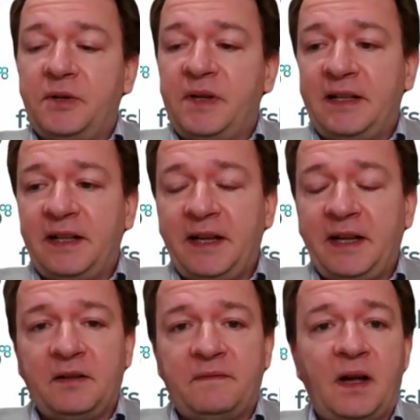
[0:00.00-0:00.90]
and you need
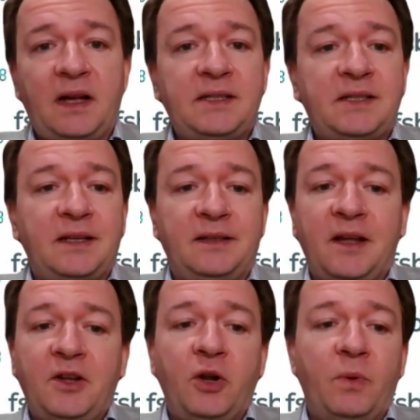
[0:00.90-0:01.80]
legal advice and
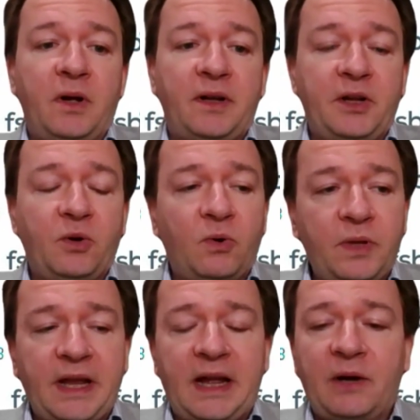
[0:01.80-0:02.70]
you're working
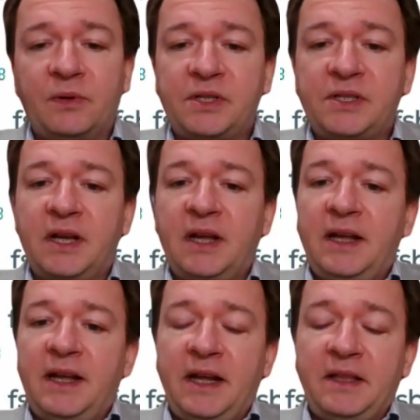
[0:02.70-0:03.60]
all the hours
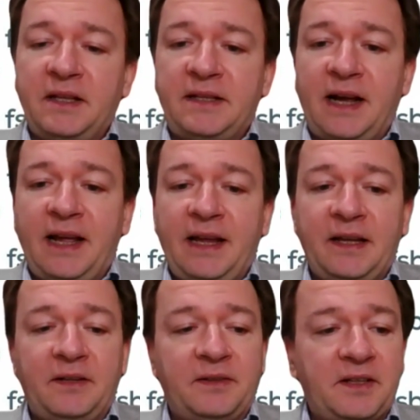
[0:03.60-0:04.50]
in the day
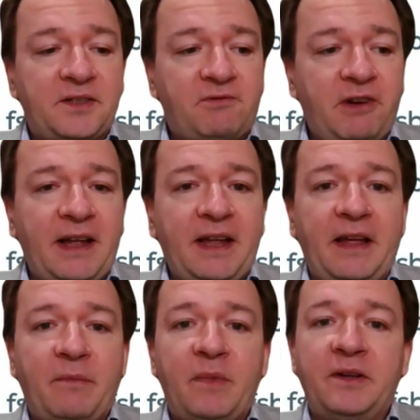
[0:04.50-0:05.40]
and it's 3
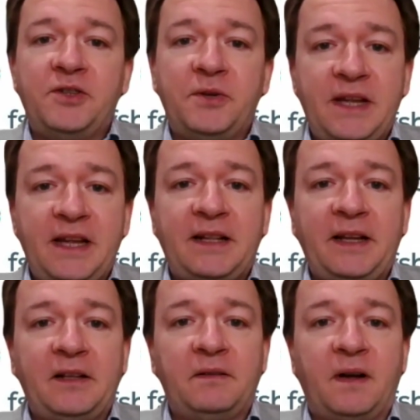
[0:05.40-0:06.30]
a.m. and you need
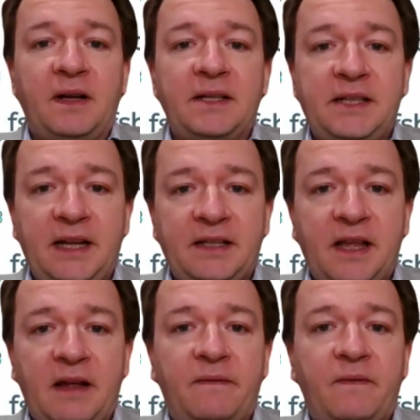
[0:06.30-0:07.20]
legal advice,
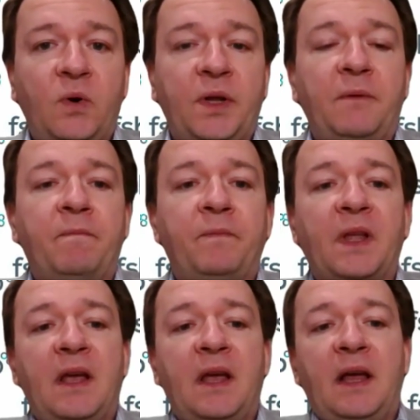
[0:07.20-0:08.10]
it's there for you.
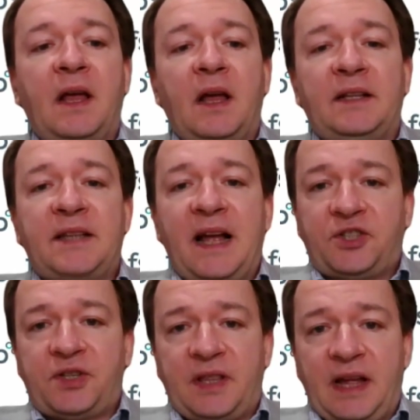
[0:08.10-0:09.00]

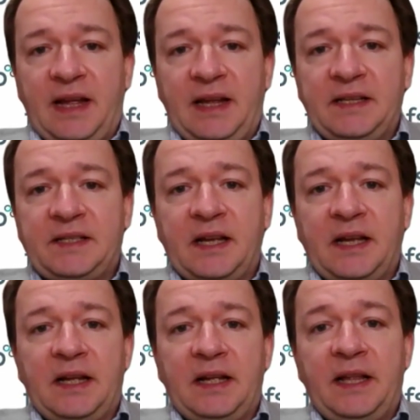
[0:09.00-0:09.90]
Attached to that is
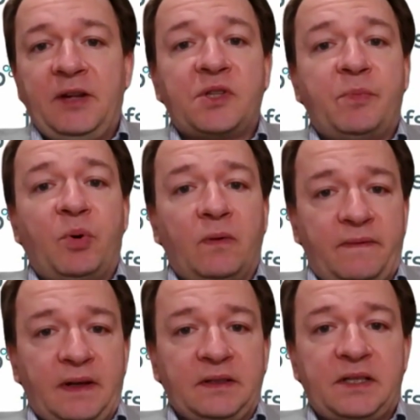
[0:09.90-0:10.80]
a legal support
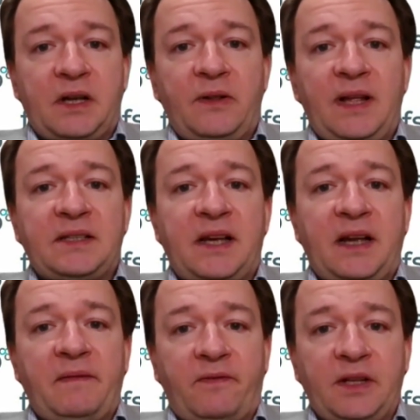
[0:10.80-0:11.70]
fund. So let's
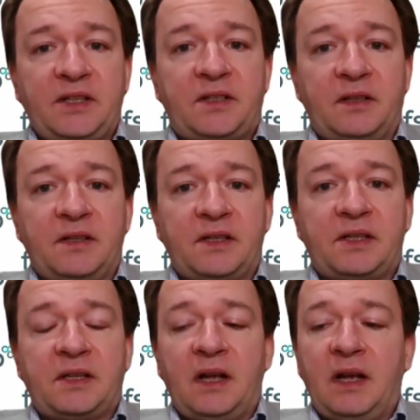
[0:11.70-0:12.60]
say, for
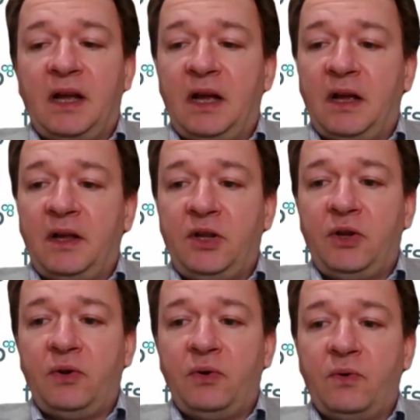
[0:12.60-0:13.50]
instance,
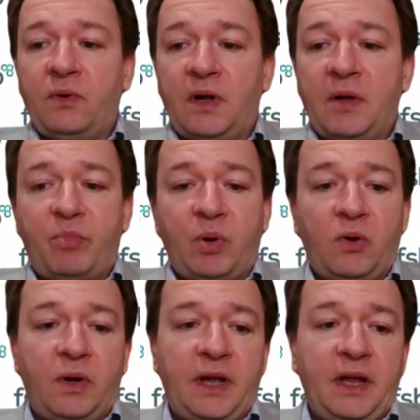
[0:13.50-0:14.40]
you
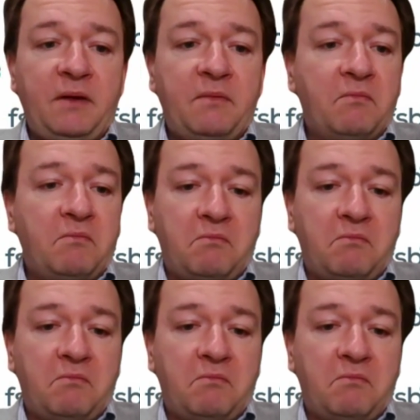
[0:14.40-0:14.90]
employ